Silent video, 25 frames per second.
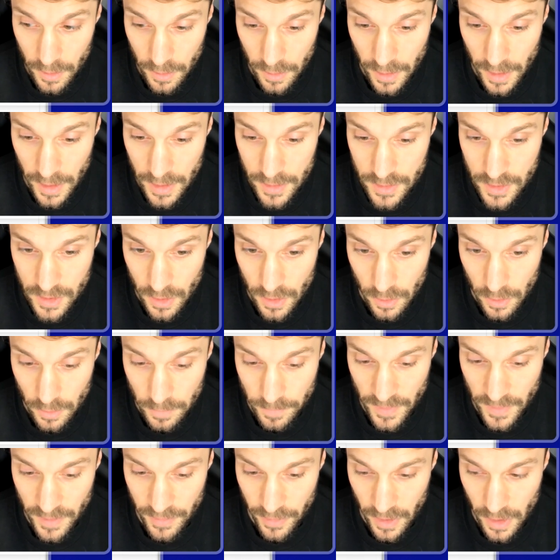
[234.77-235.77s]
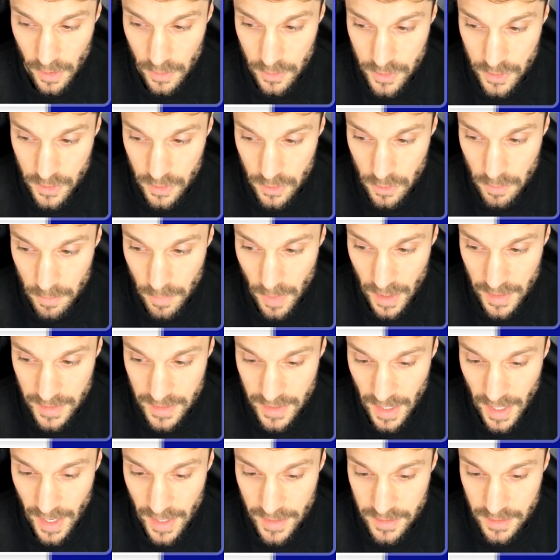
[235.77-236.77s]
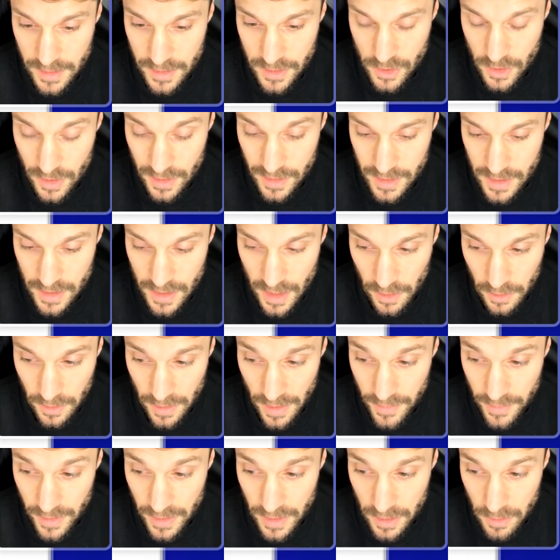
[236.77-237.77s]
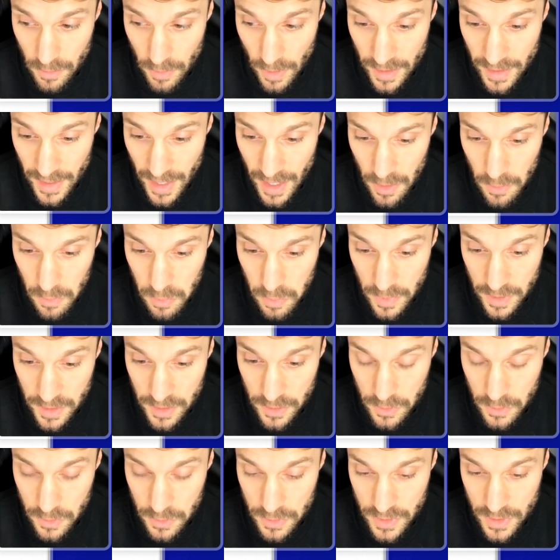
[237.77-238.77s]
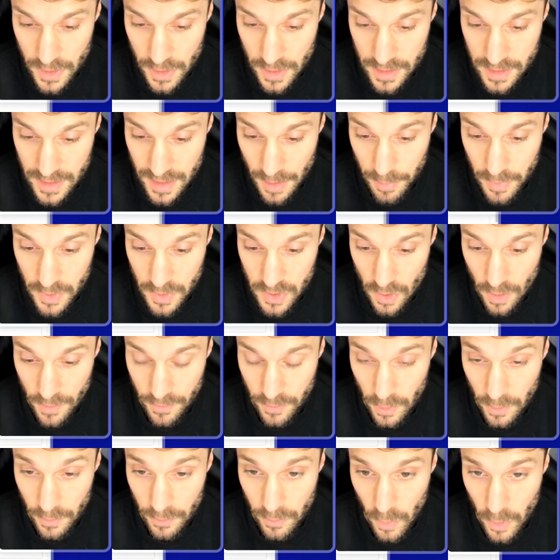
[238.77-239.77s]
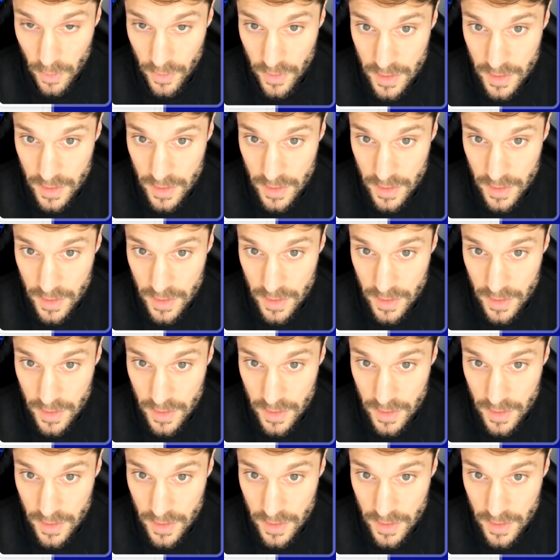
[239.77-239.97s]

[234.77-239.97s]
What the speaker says: Okay, so if I go to my tasks, you can see I don't have any right now. We use a separate software for